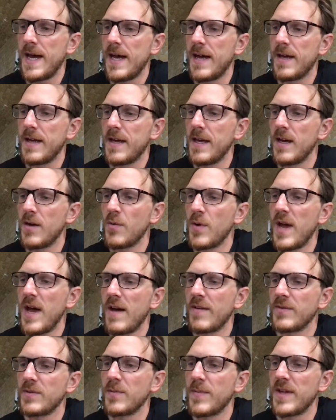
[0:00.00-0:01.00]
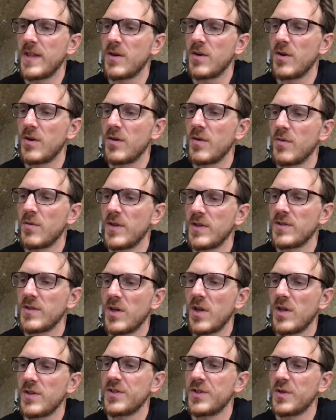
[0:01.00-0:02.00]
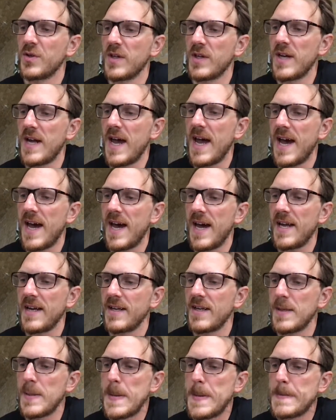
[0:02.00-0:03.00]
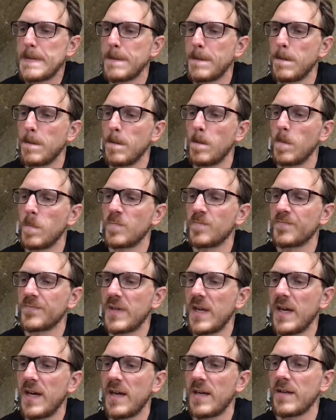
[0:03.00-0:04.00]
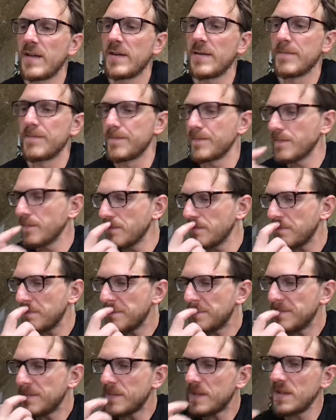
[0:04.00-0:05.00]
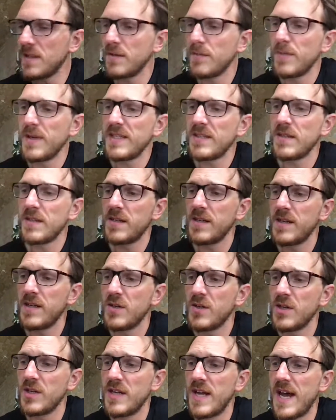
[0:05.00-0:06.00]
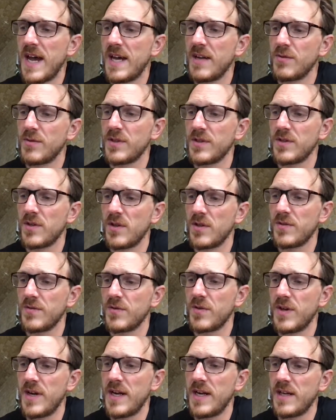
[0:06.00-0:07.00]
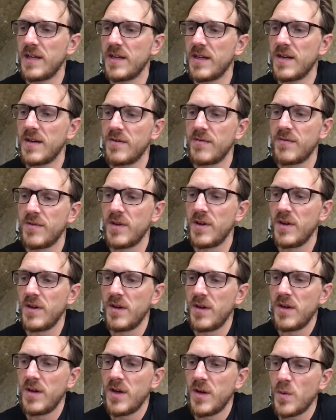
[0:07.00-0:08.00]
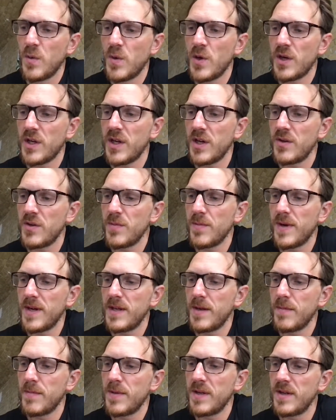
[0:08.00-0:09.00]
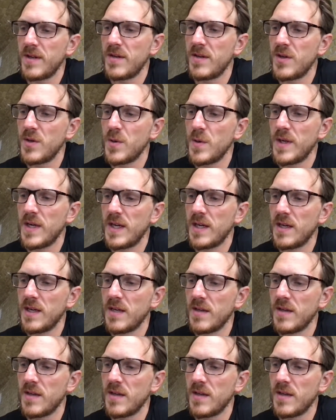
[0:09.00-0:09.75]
here we have some other results you can add and basically you can add results for any kind of workout you might have been doing,